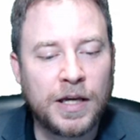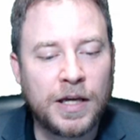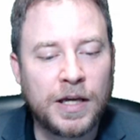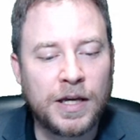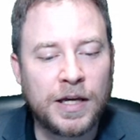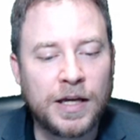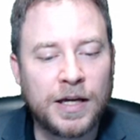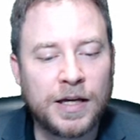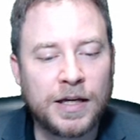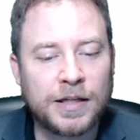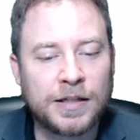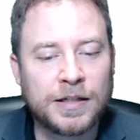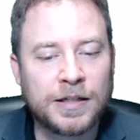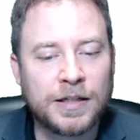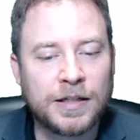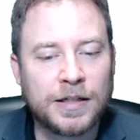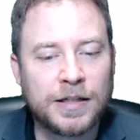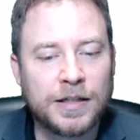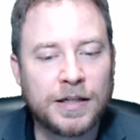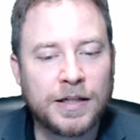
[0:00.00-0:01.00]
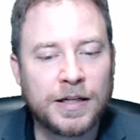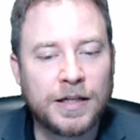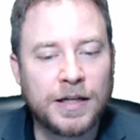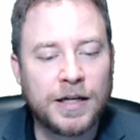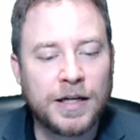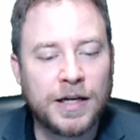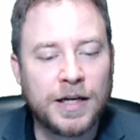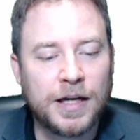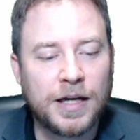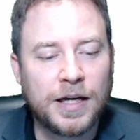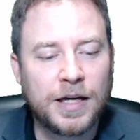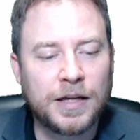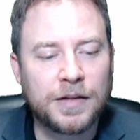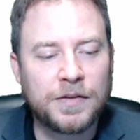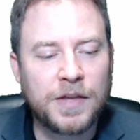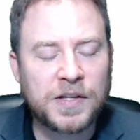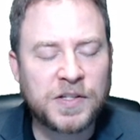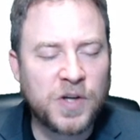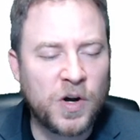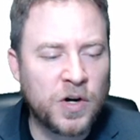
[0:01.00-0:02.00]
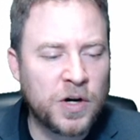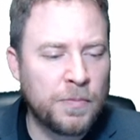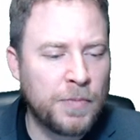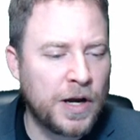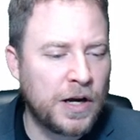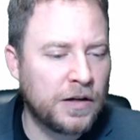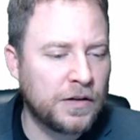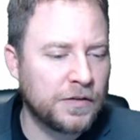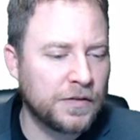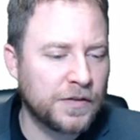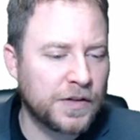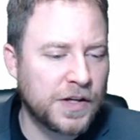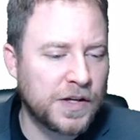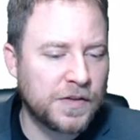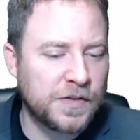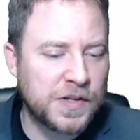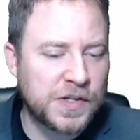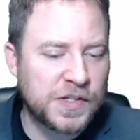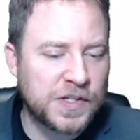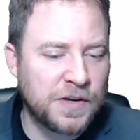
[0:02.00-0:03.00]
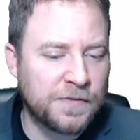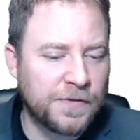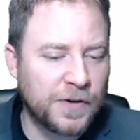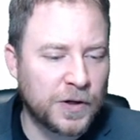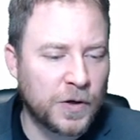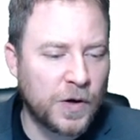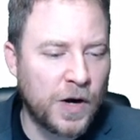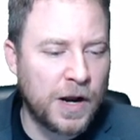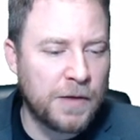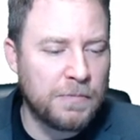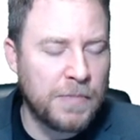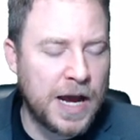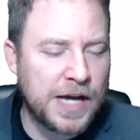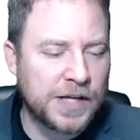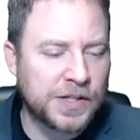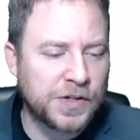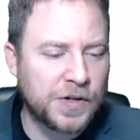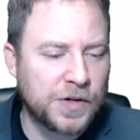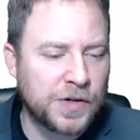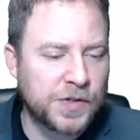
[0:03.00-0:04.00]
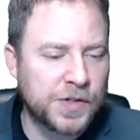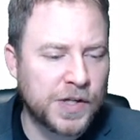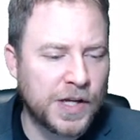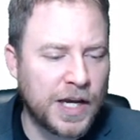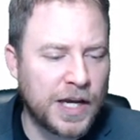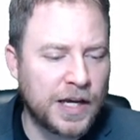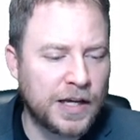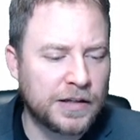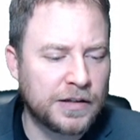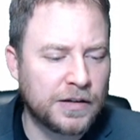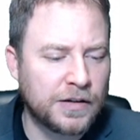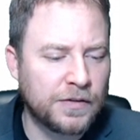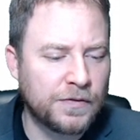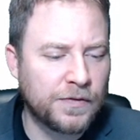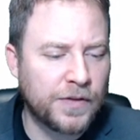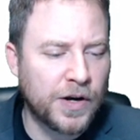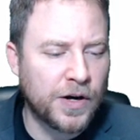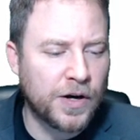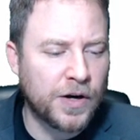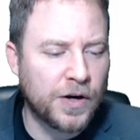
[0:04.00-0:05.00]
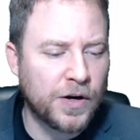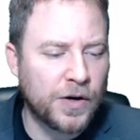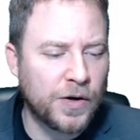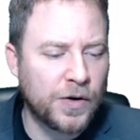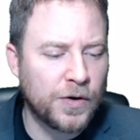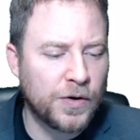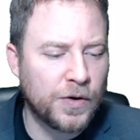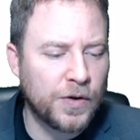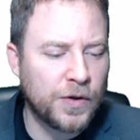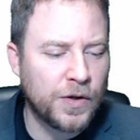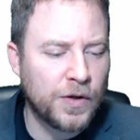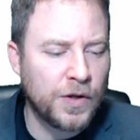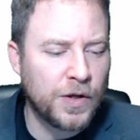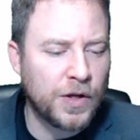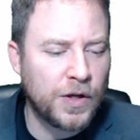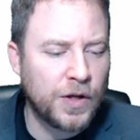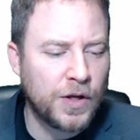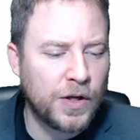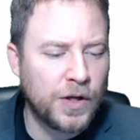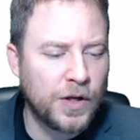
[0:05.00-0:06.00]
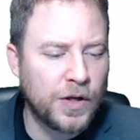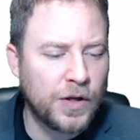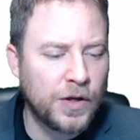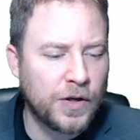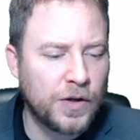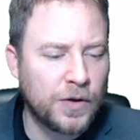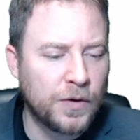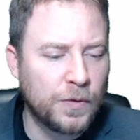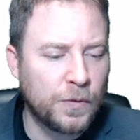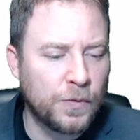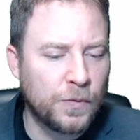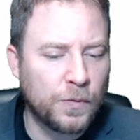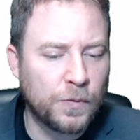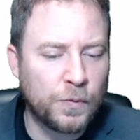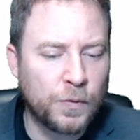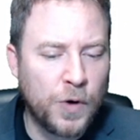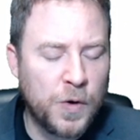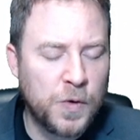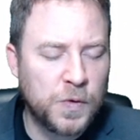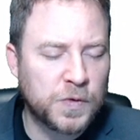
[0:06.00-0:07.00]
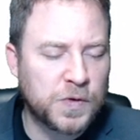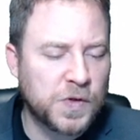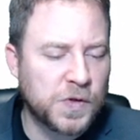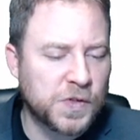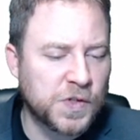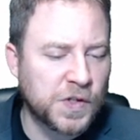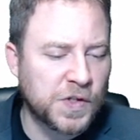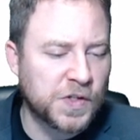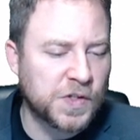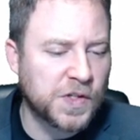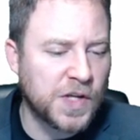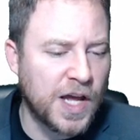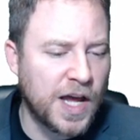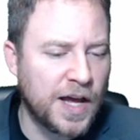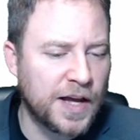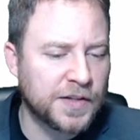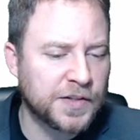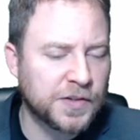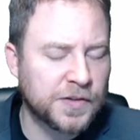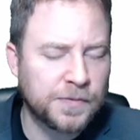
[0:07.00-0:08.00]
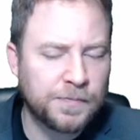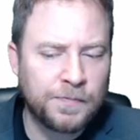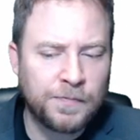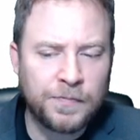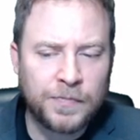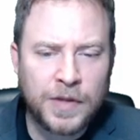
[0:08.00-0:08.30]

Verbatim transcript: And they talk about these different grandmasters and their road to success.